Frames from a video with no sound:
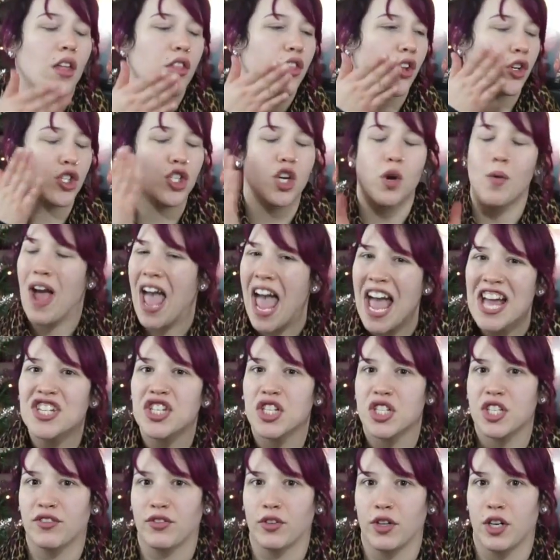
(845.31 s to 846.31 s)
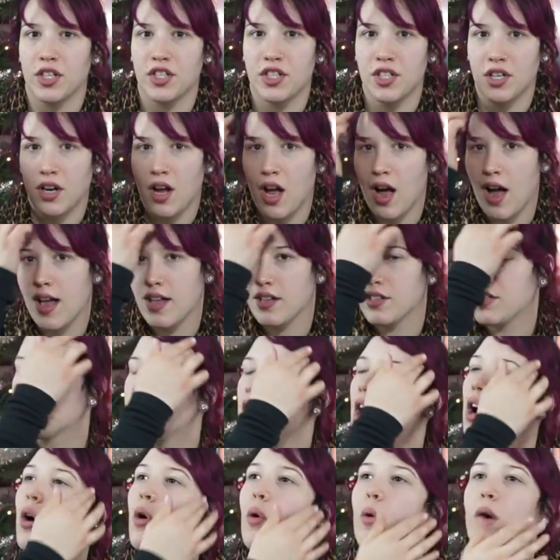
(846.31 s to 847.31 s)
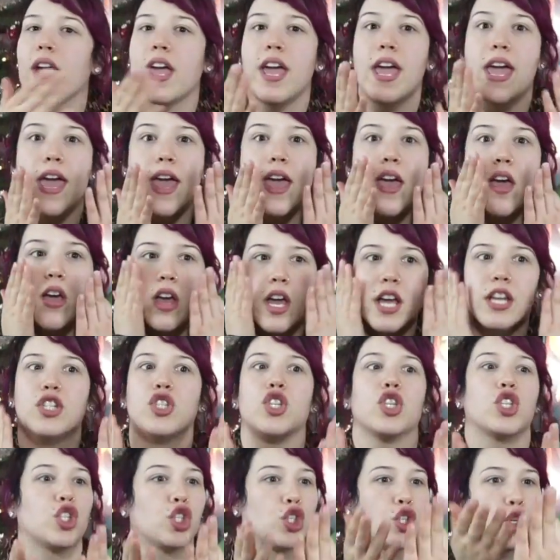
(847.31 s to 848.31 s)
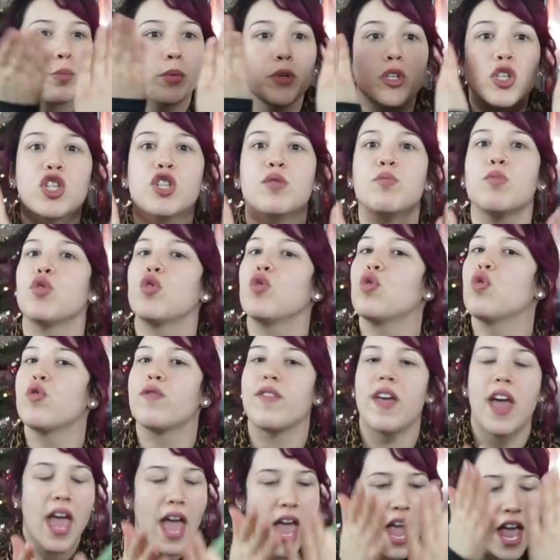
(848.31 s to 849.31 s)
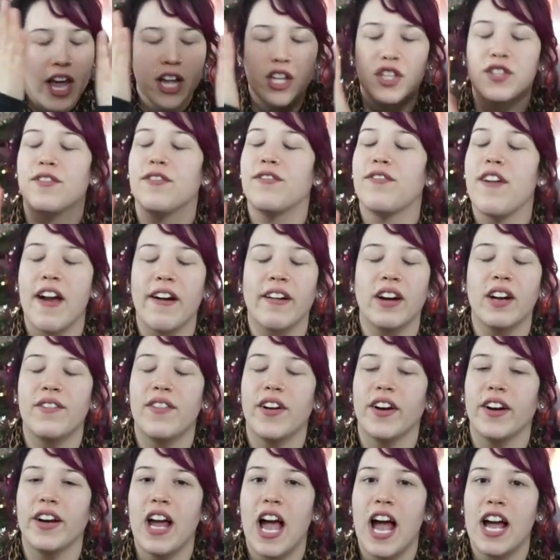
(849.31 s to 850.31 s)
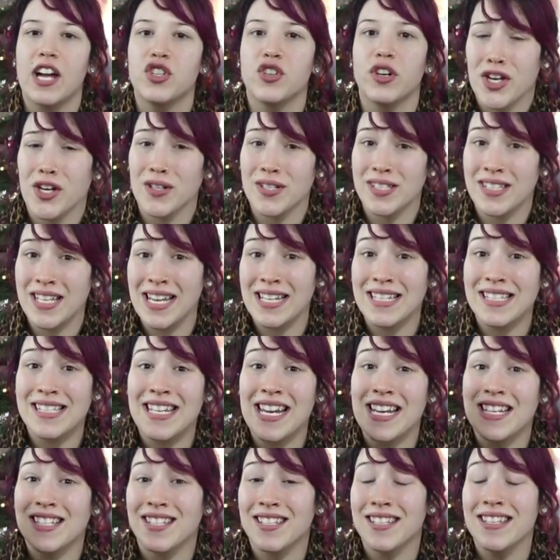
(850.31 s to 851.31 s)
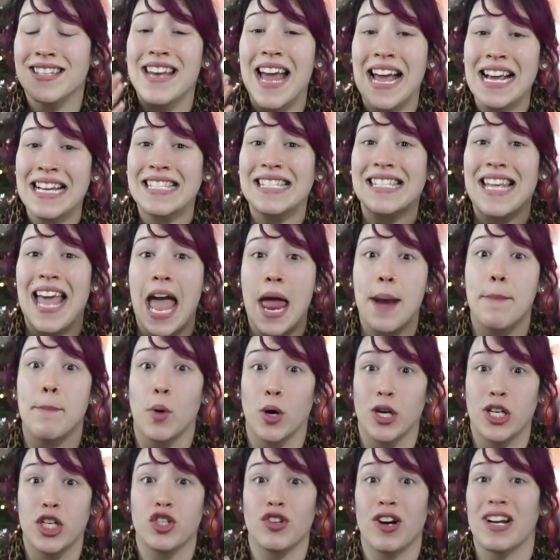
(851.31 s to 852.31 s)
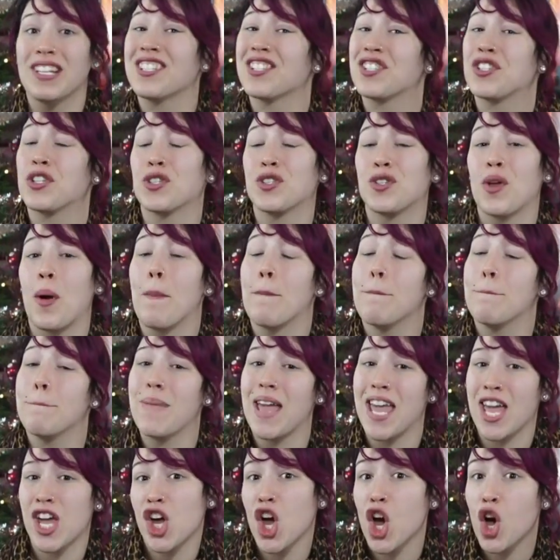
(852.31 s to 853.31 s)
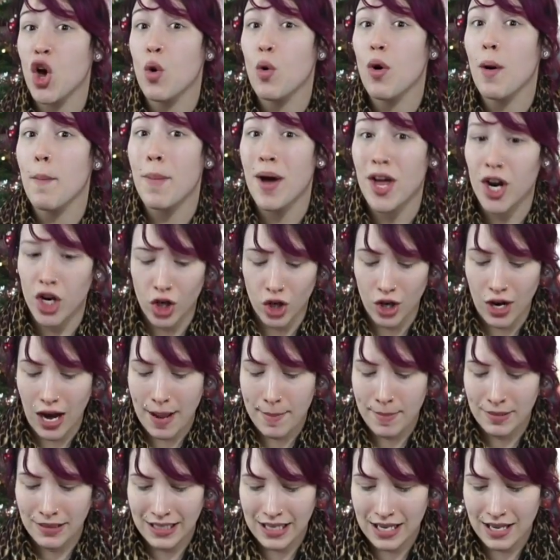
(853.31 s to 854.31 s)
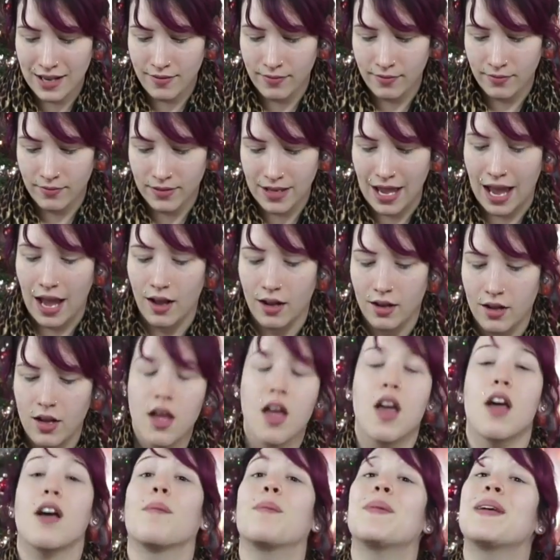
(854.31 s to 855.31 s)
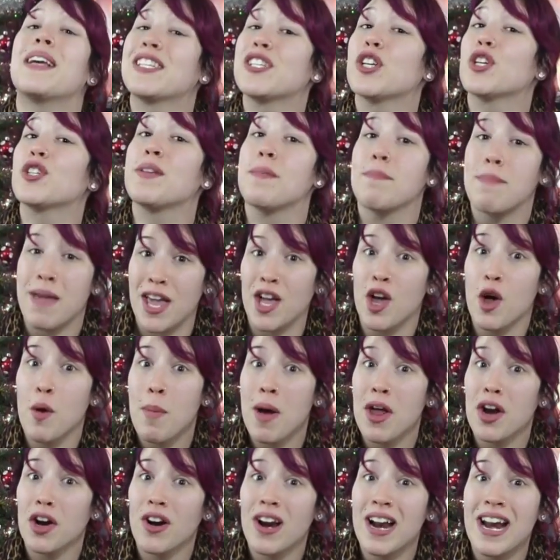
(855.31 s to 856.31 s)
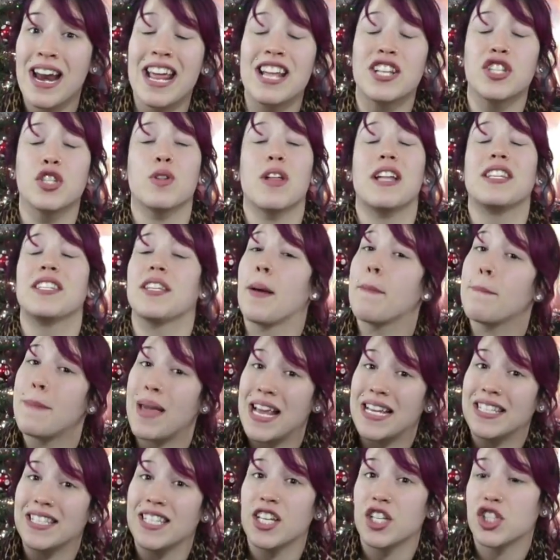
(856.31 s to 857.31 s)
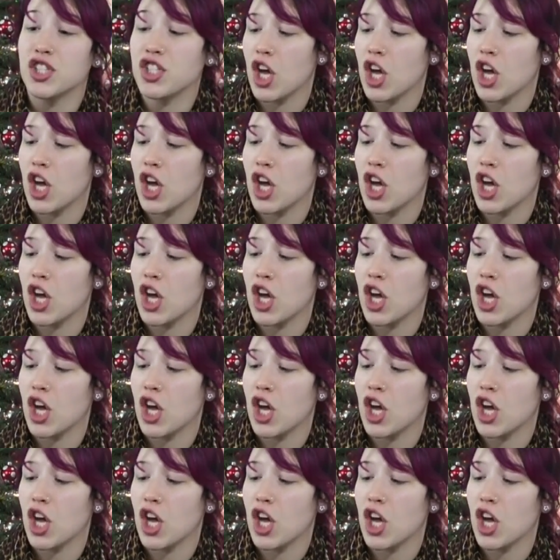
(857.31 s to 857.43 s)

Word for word: There's no edges for it to cut. So it is just super smooth. It's very, very hydrating. Your skin stays nice and moisturized because there's mango butter, I believe. Yeah, because there's mango butter in it. So that's amazing.